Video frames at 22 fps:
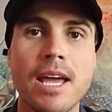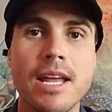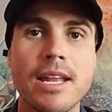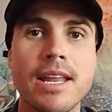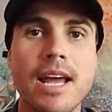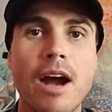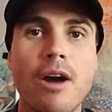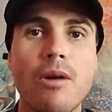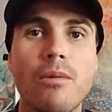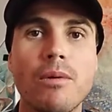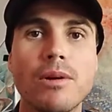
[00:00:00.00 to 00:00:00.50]

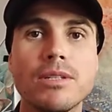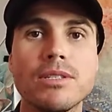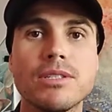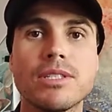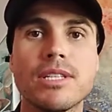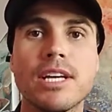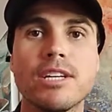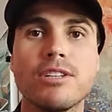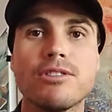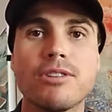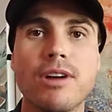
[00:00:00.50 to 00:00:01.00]
Now, once
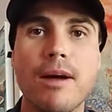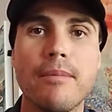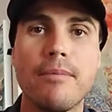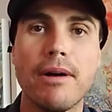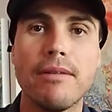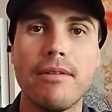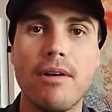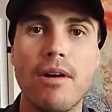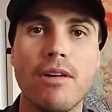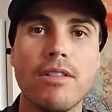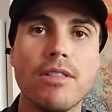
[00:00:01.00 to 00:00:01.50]
they drop
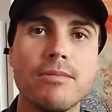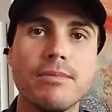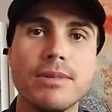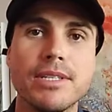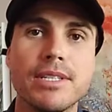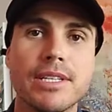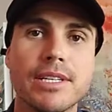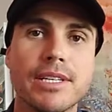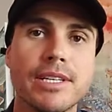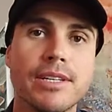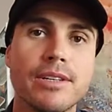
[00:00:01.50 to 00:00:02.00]
off all the
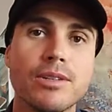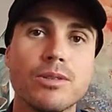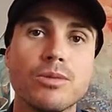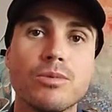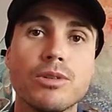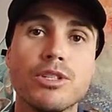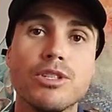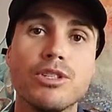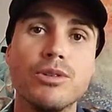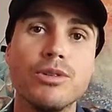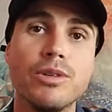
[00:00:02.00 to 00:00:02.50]
materials,
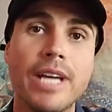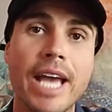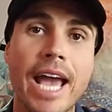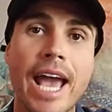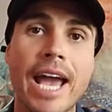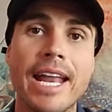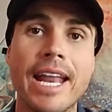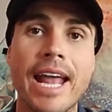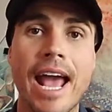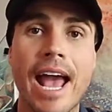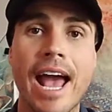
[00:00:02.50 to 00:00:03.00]
which you
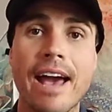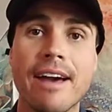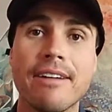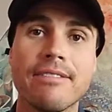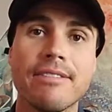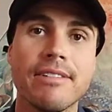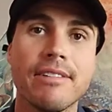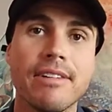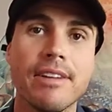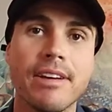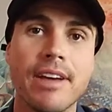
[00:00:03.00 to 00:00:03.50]
can have
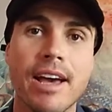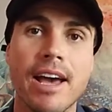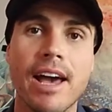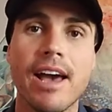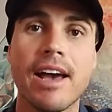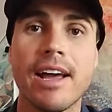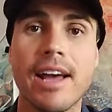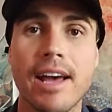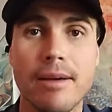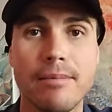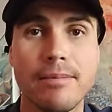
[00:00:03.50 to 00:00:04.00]

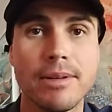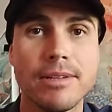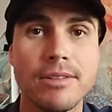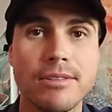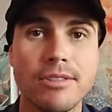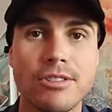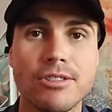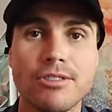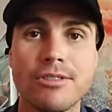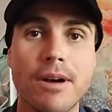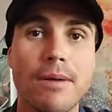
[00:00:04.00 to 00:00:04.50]
happen,
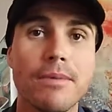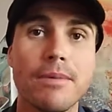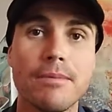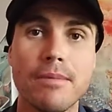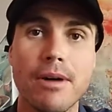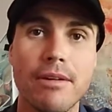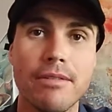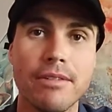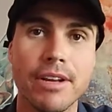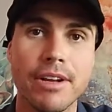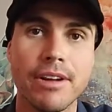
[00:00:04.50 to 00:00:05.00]
just drop them
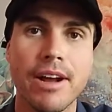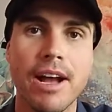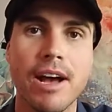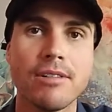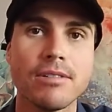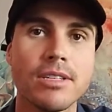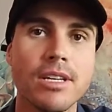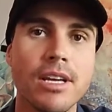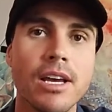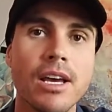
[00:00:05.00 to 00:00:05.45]
off at your house,